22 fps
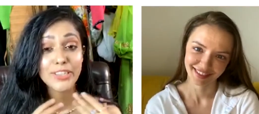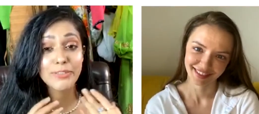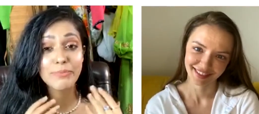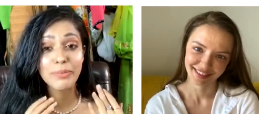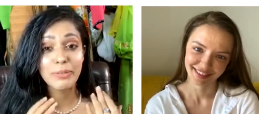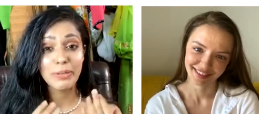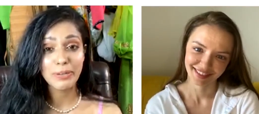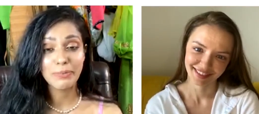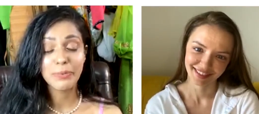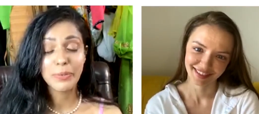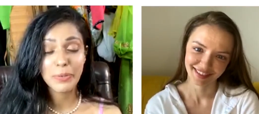
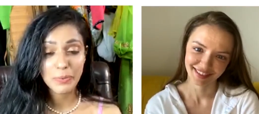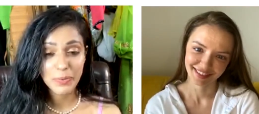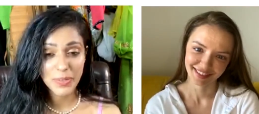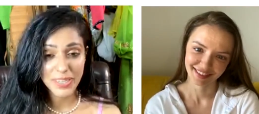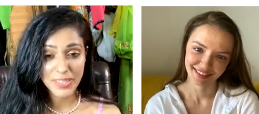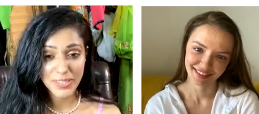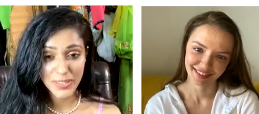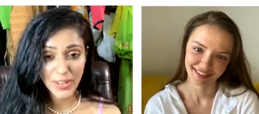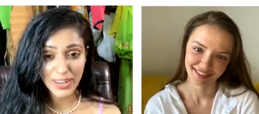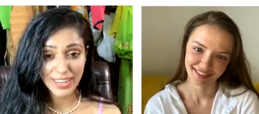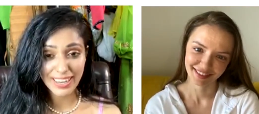Speaker 1: beautiful
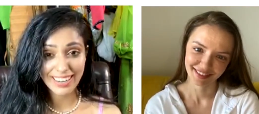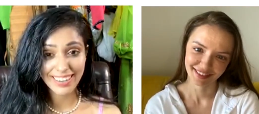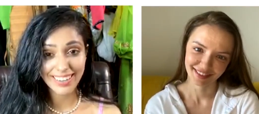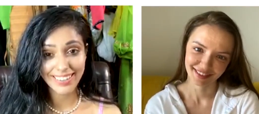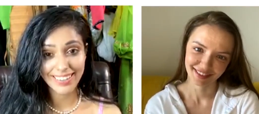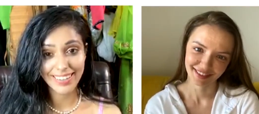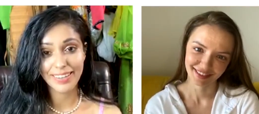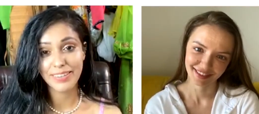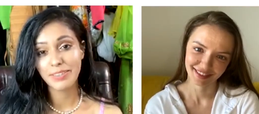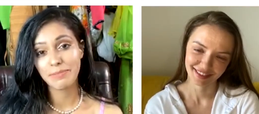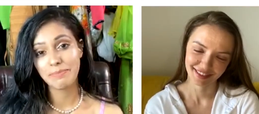words on
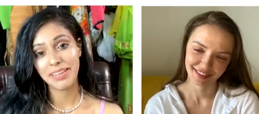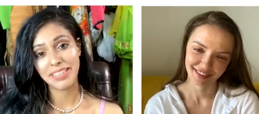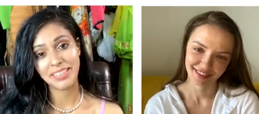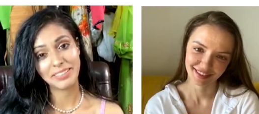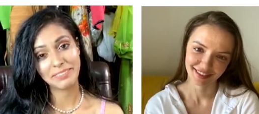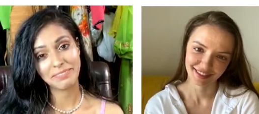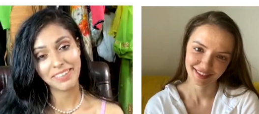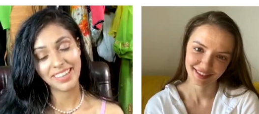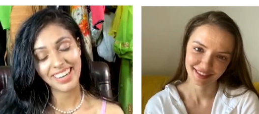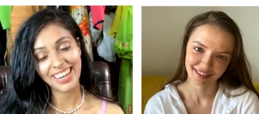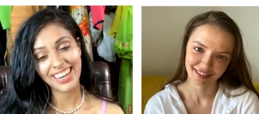India
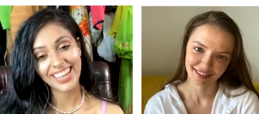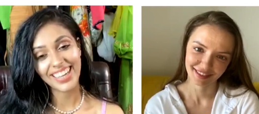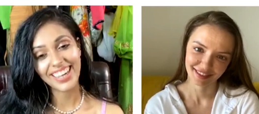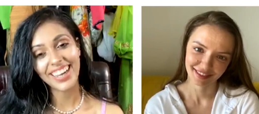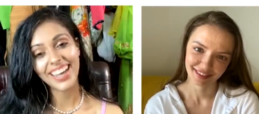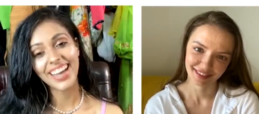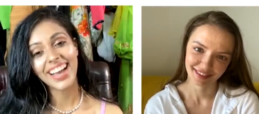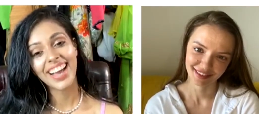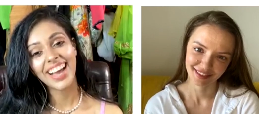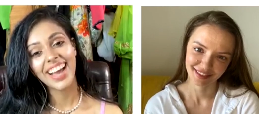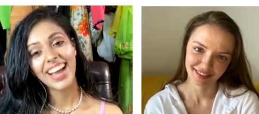specifically.
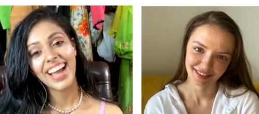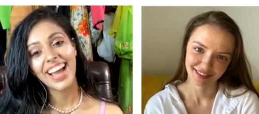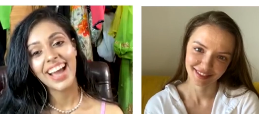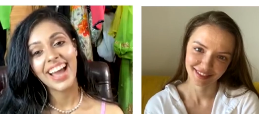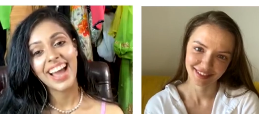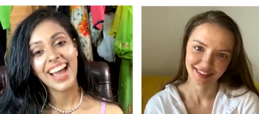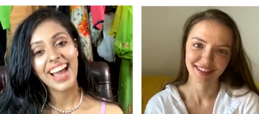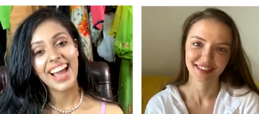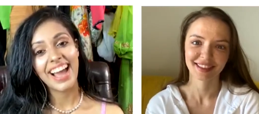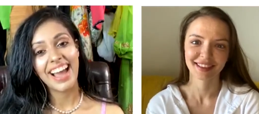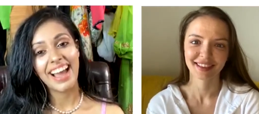
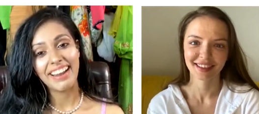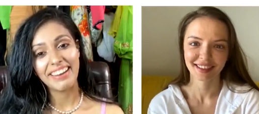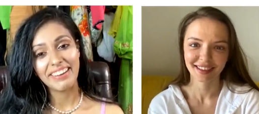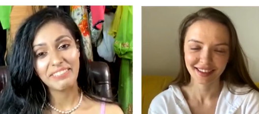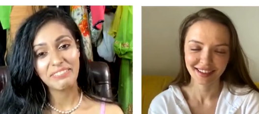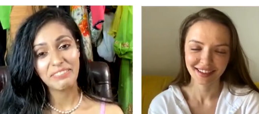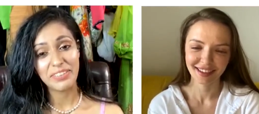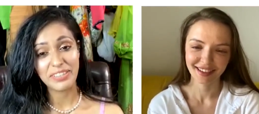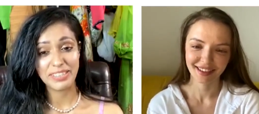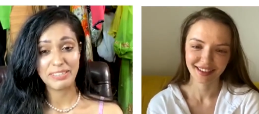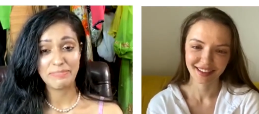And it
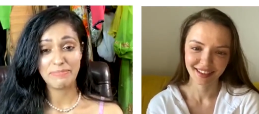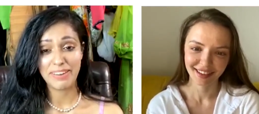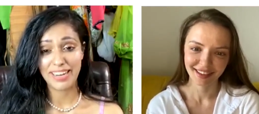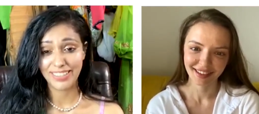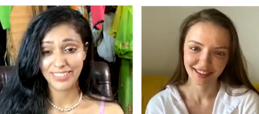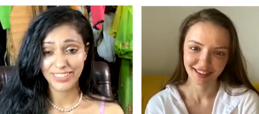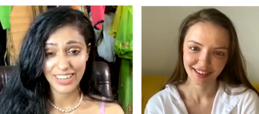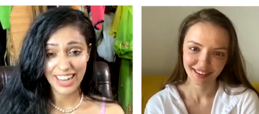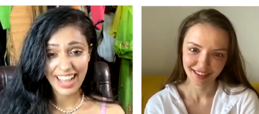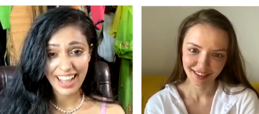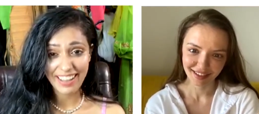was a
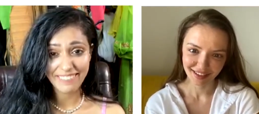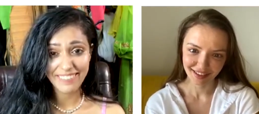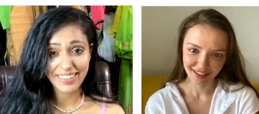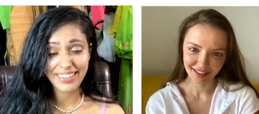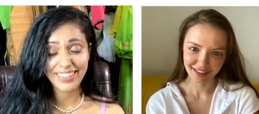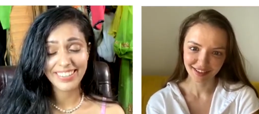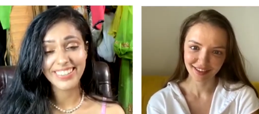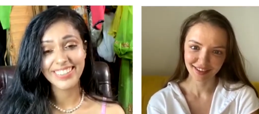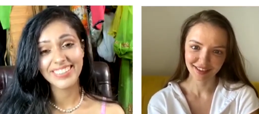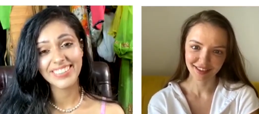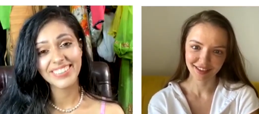pleasure
Speaker 2: having
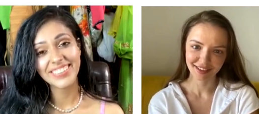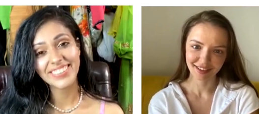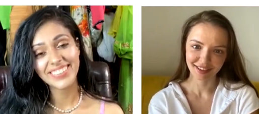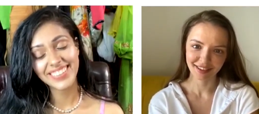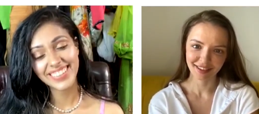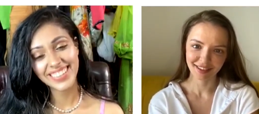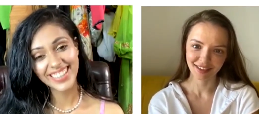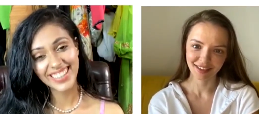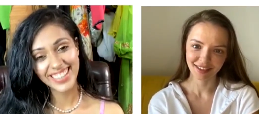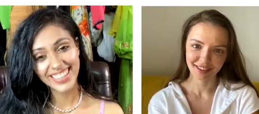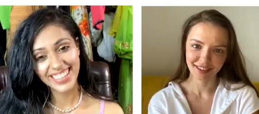you.
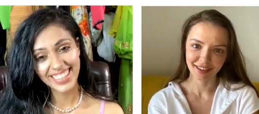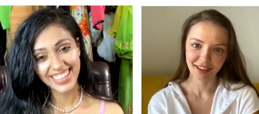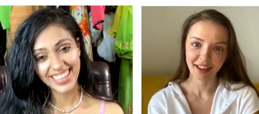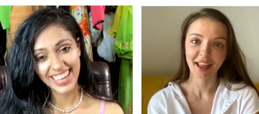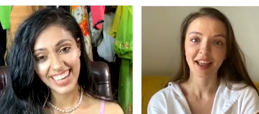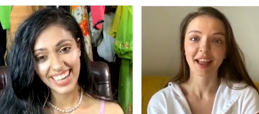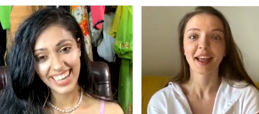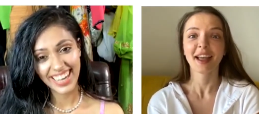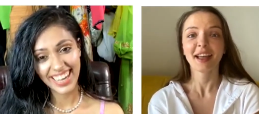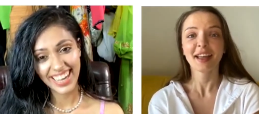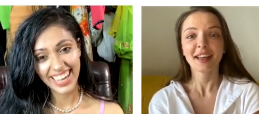
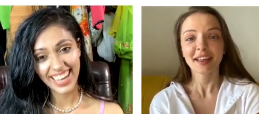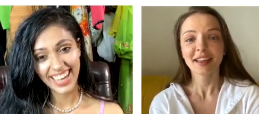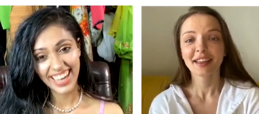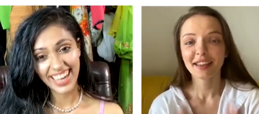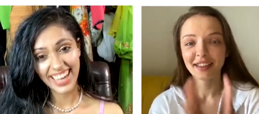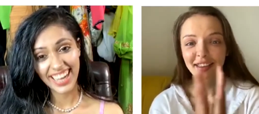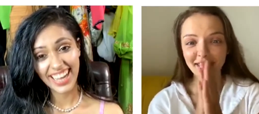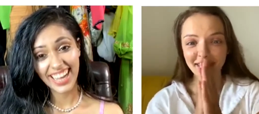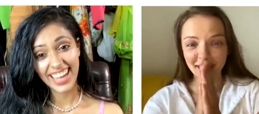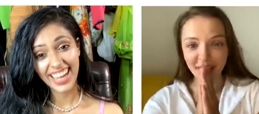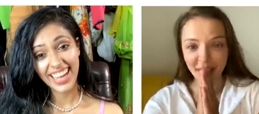
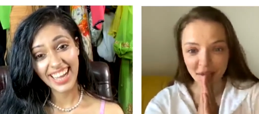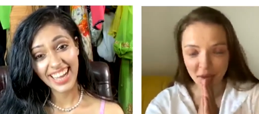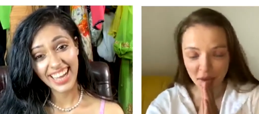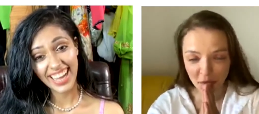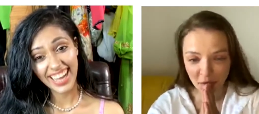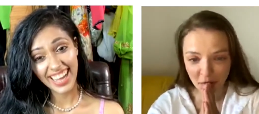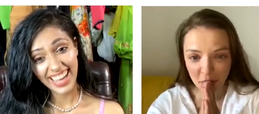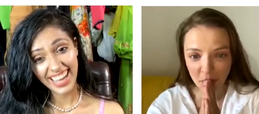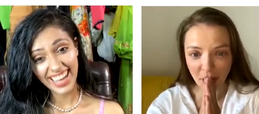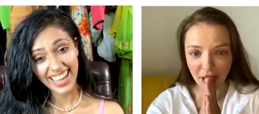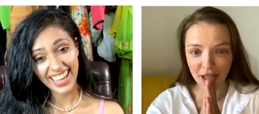Thank you very
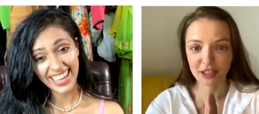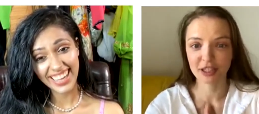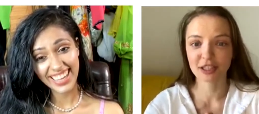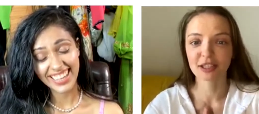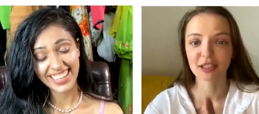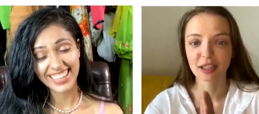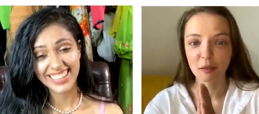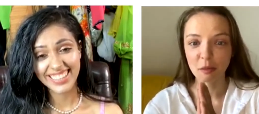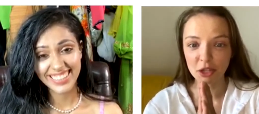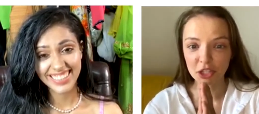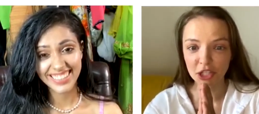much.
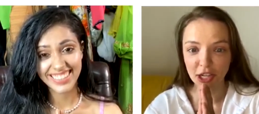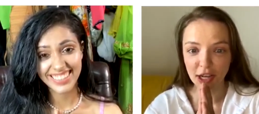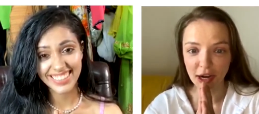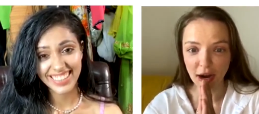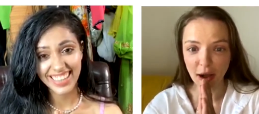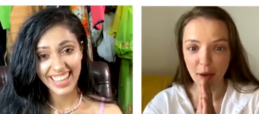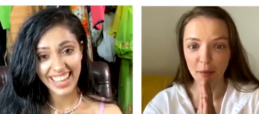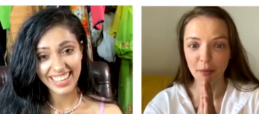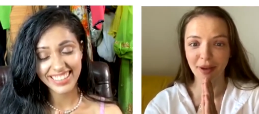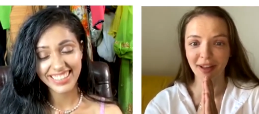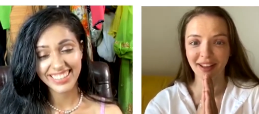
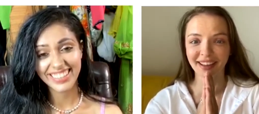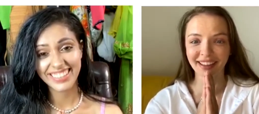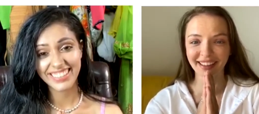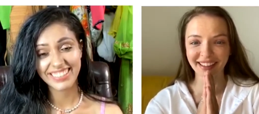Namaskaram. Thank